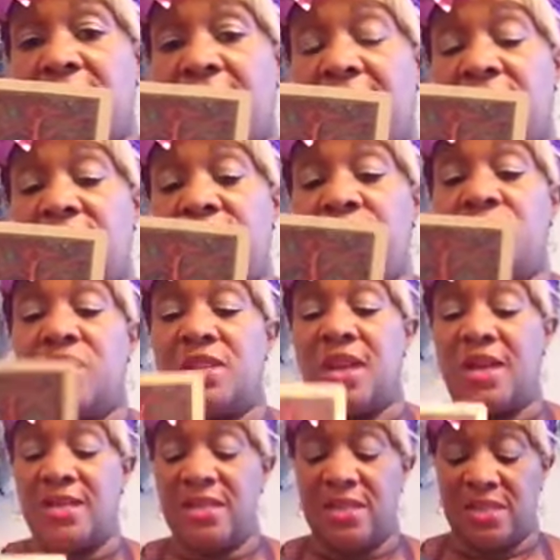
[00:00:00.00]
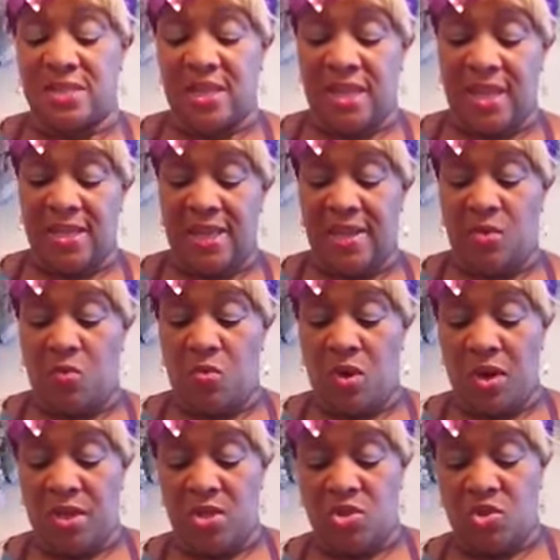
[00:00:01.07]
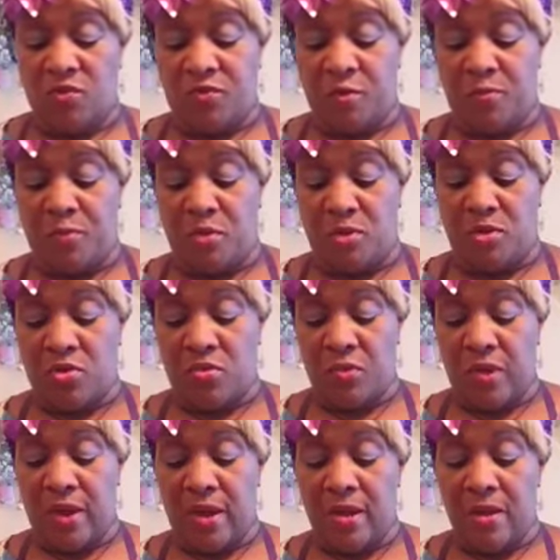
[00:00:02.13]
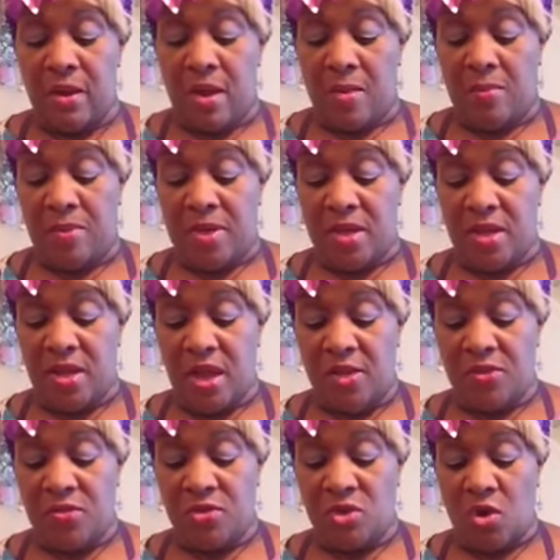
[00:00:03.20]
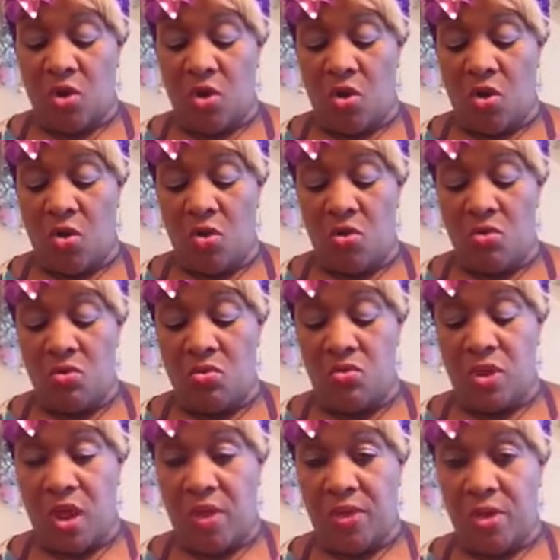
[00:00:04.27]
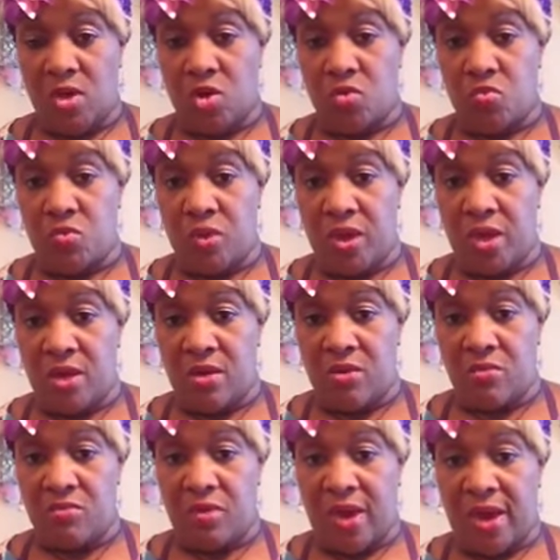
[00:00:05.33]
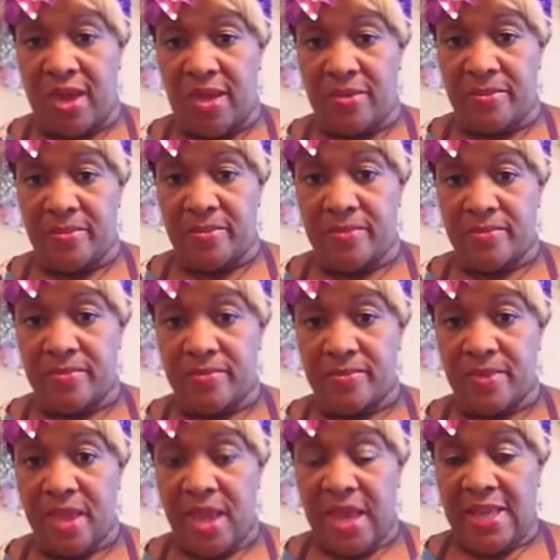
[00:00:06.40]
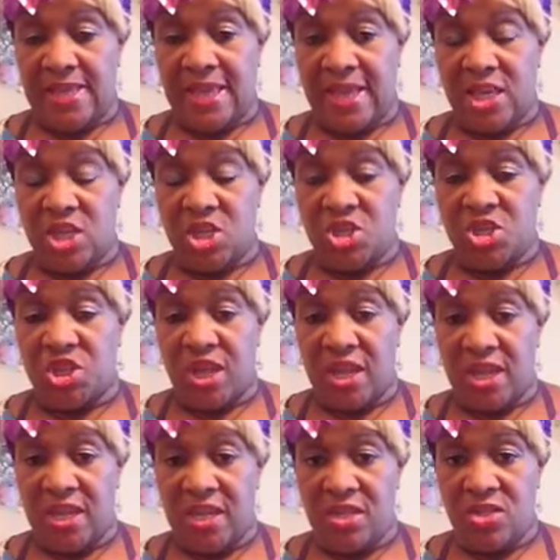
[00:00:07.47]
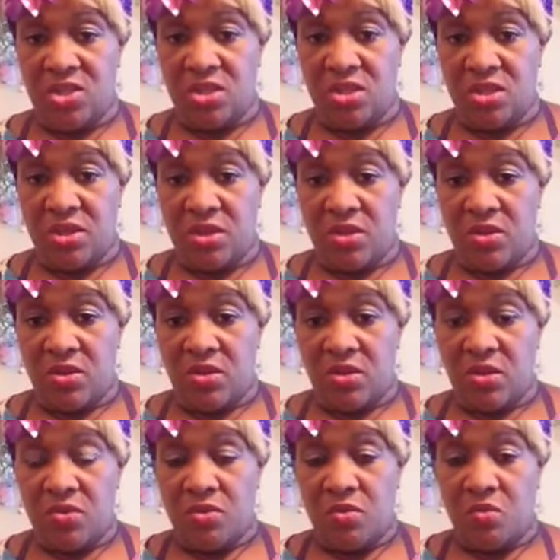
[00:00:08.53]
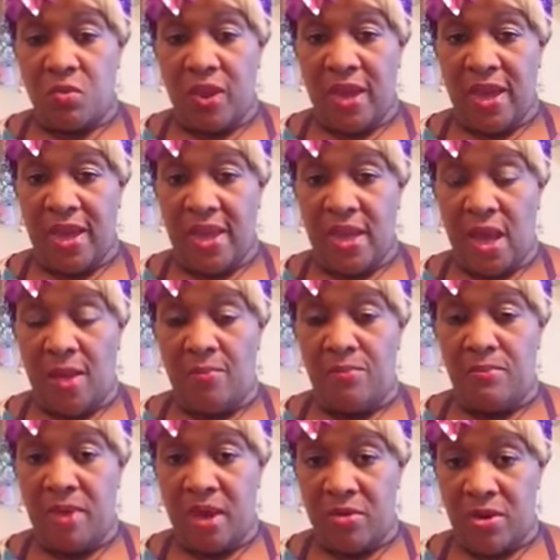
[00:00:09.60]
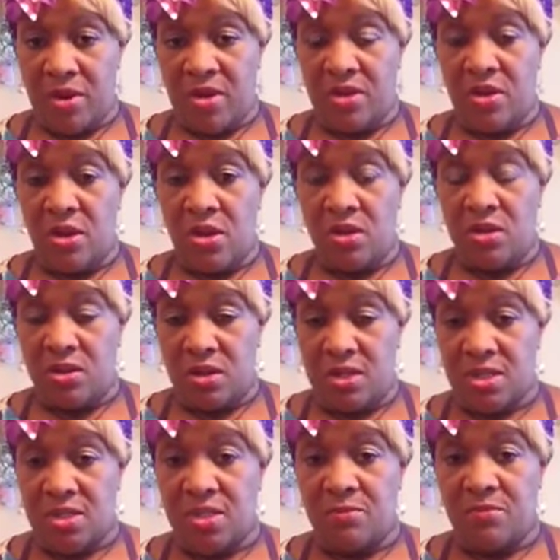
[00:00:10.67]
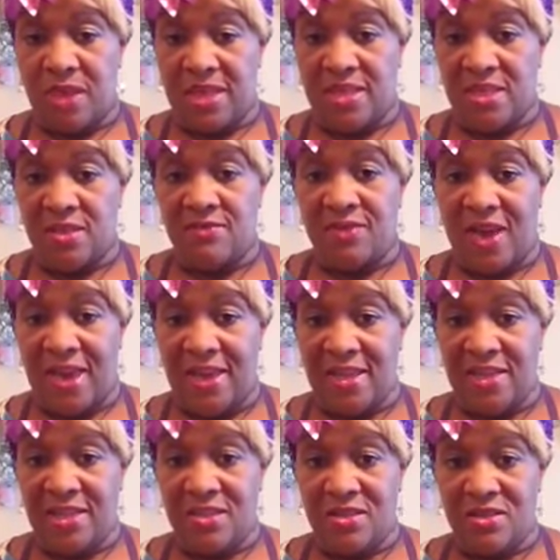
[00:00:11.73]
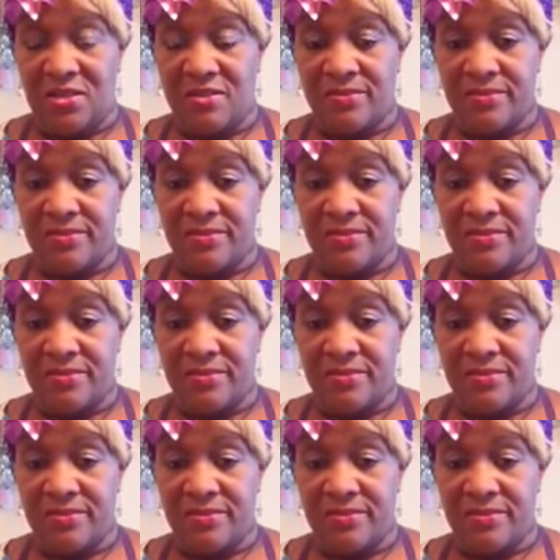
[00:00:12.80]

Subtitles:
and if you could understand, like, one is your football career. But another is a whole nother career, Ray, that could change the way America looks at domestic violence.